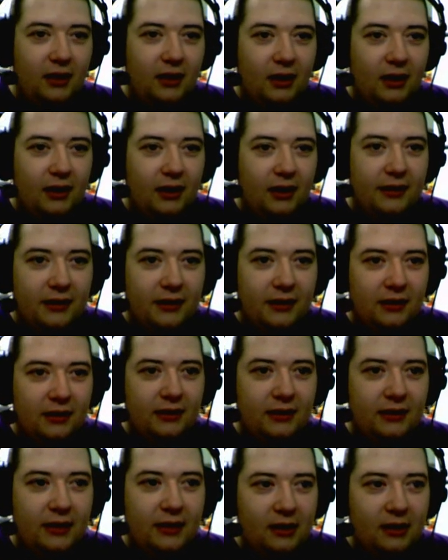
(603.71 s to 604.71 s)
And
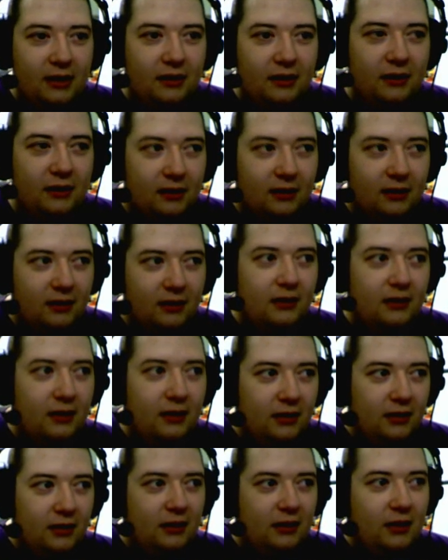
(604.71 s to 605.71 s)
yeah,
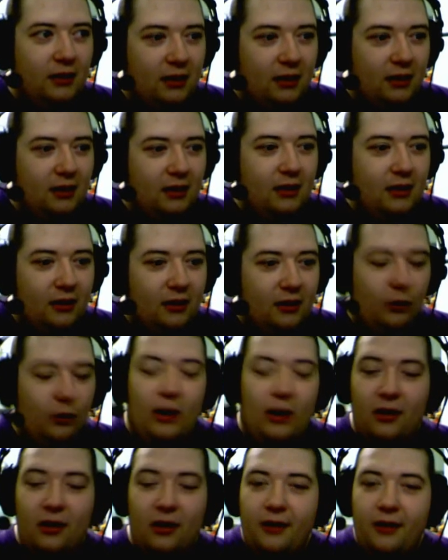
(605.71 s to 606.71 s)

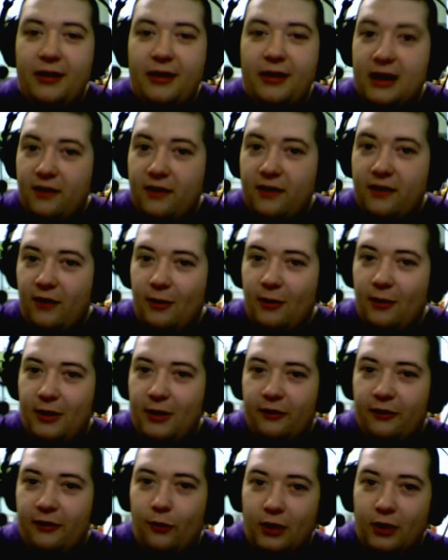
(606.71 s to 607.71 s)
well, thank you very much
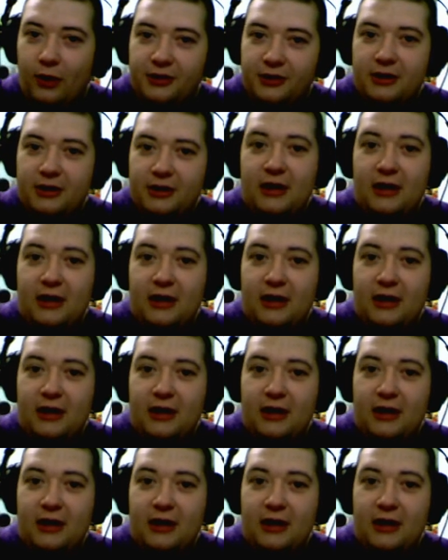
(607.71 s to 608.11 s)
for watching.